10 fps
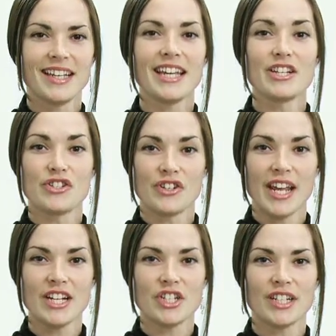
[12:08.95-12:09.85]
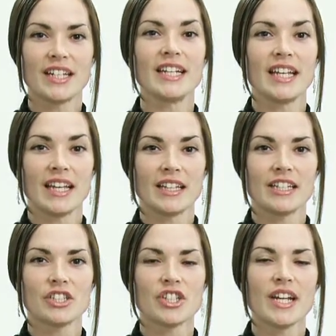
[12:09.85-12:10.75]
Intonation in
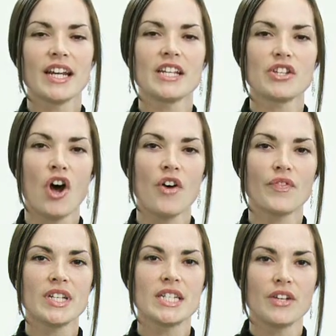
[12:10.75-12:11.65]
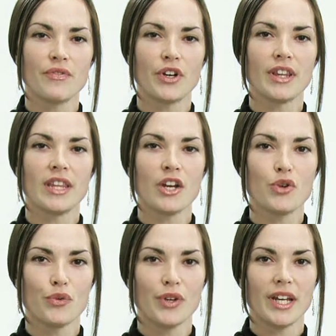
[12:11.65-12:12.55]
English is often different than
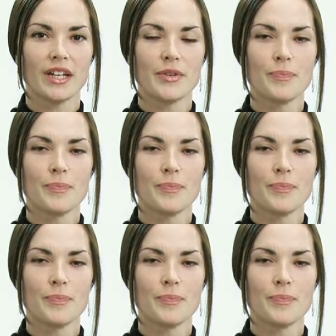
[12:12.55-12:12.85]
Korean.